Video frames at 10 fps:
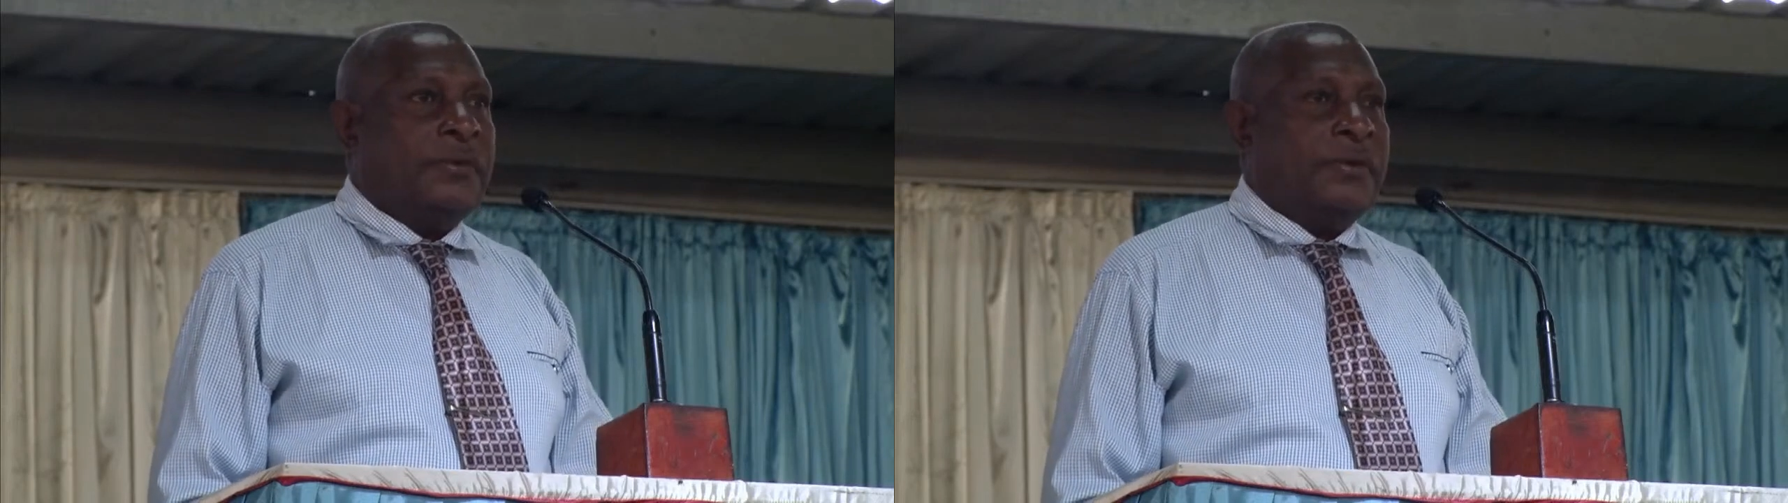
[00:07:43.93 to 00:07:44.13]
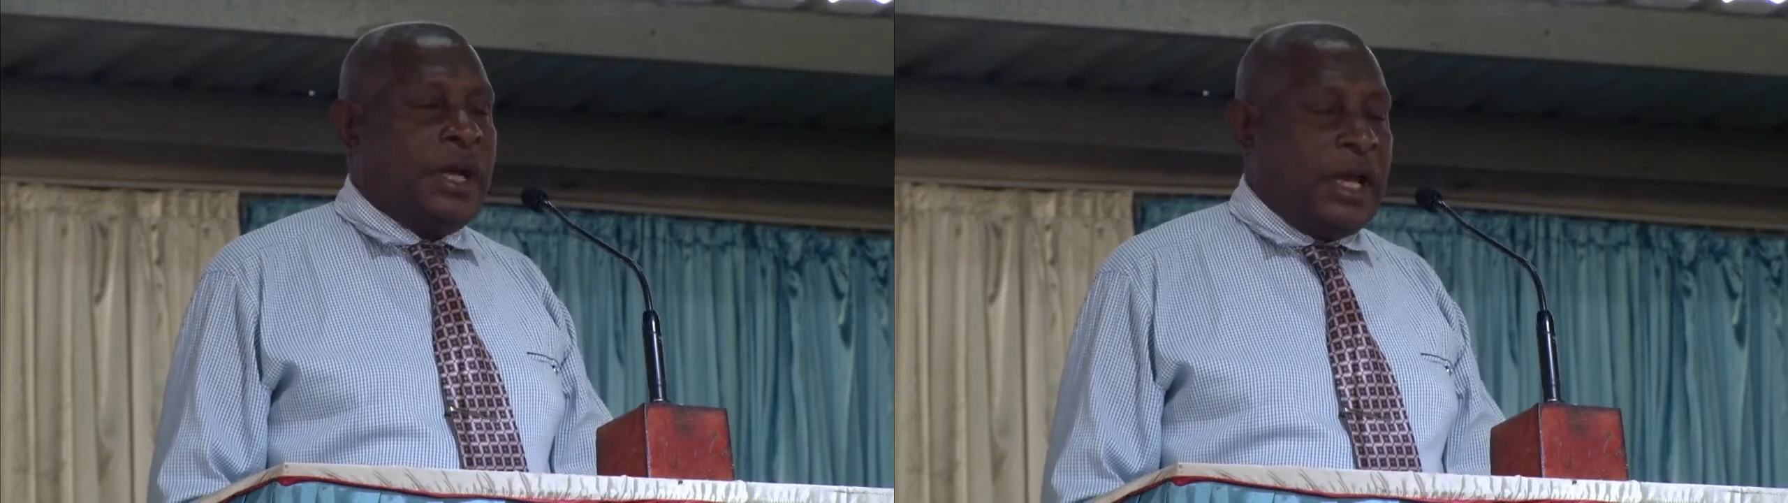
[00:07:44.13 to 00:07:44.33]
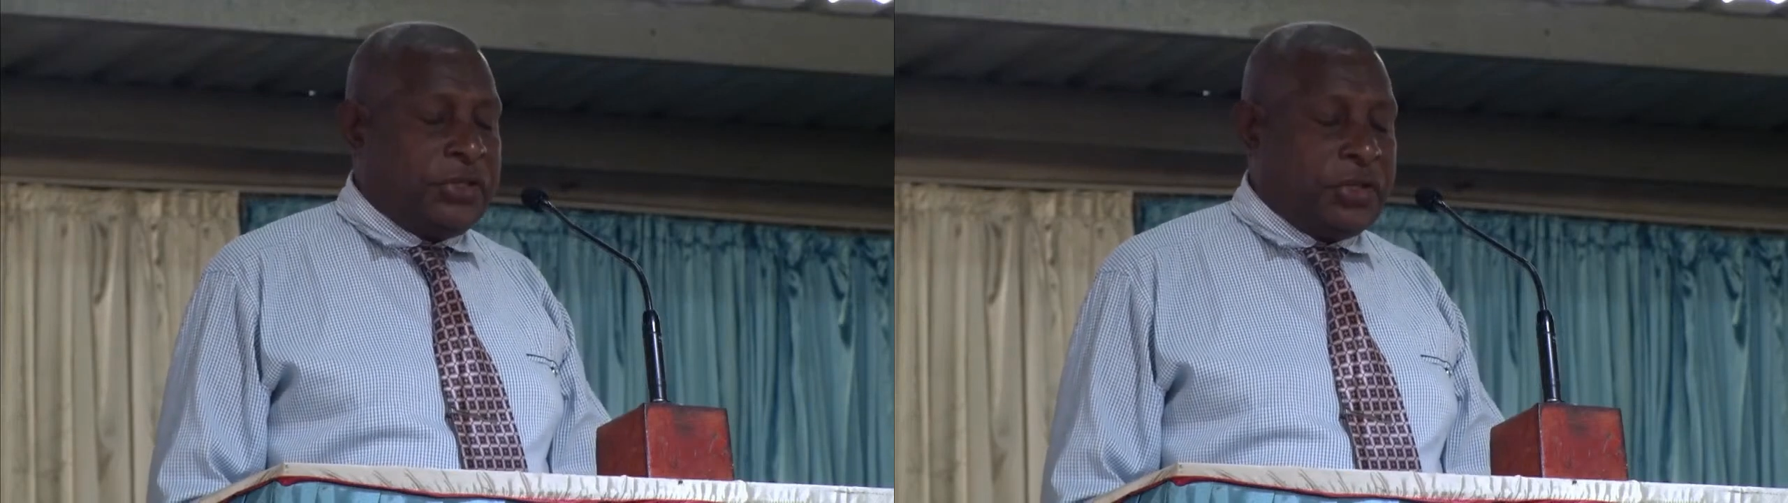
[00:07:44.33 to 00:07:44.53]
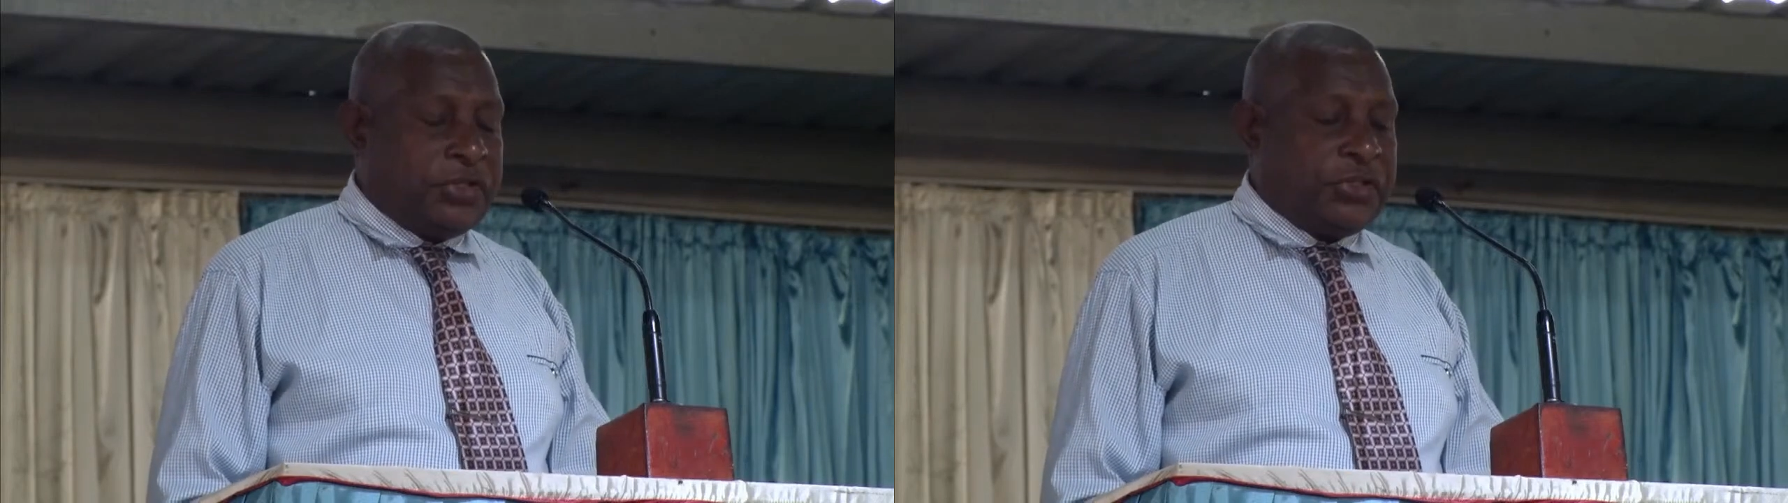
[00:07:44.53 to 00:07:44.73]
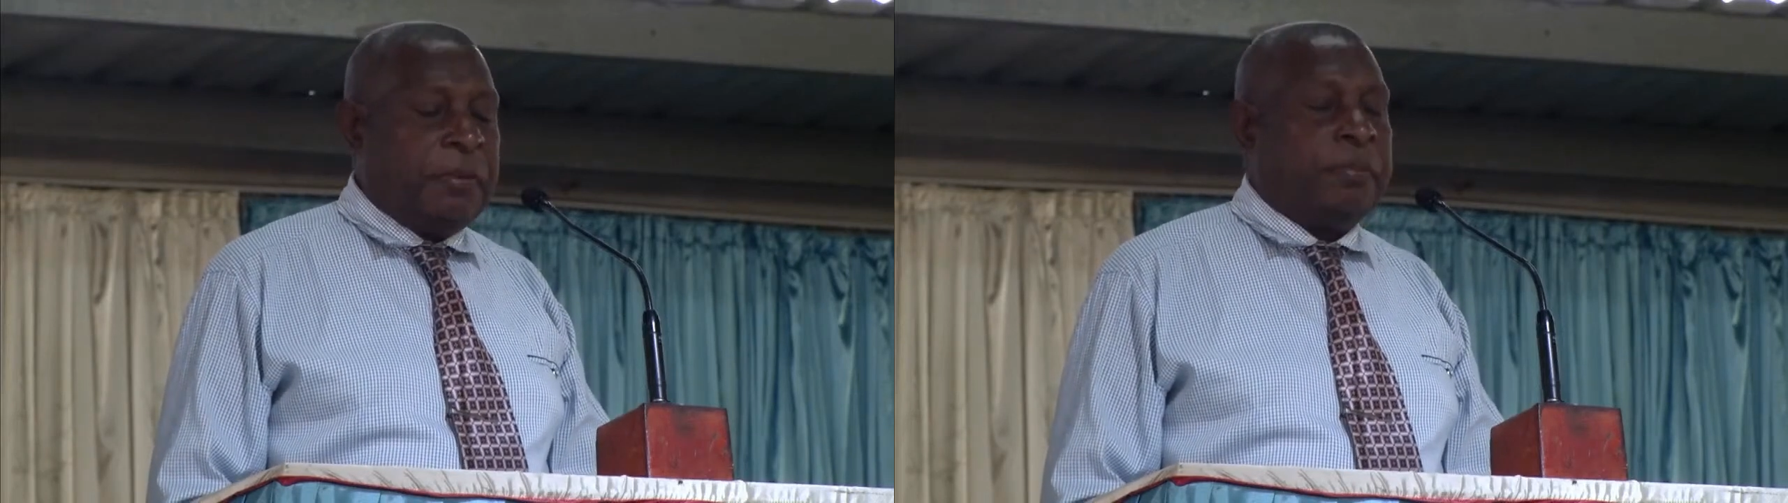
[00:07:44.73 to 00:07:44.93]

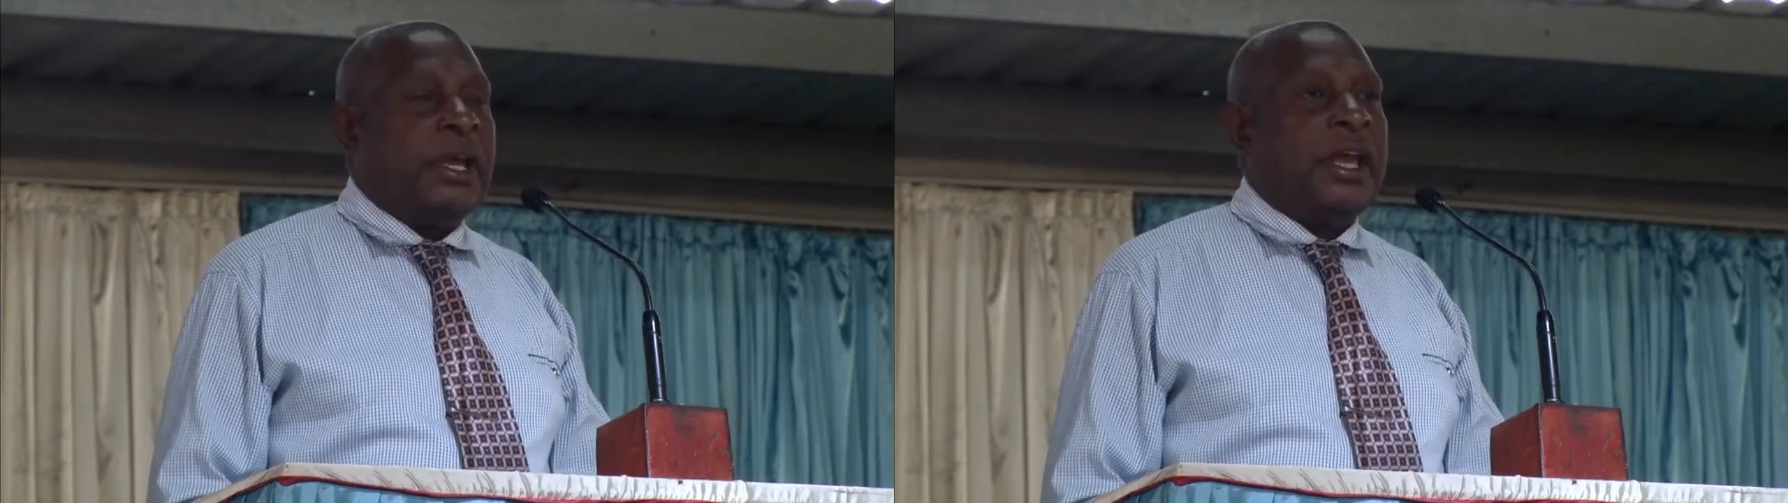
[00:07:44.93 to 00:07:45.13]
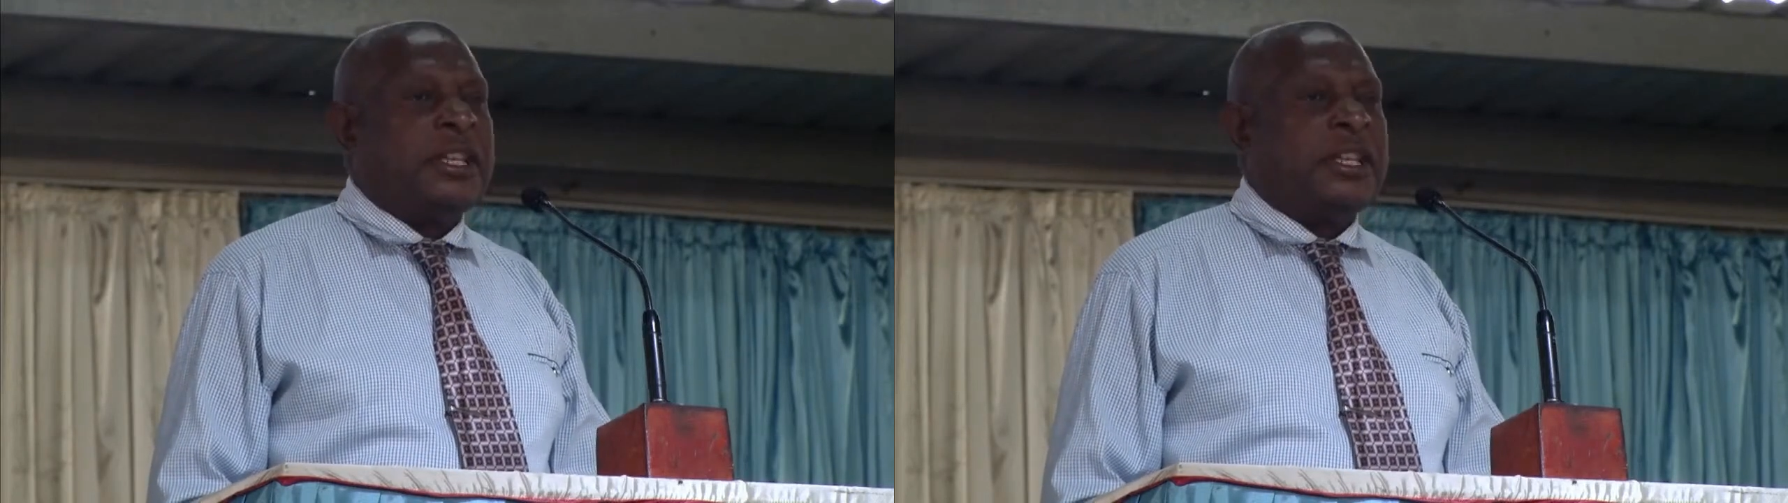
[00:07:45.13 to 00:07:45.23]
relationship and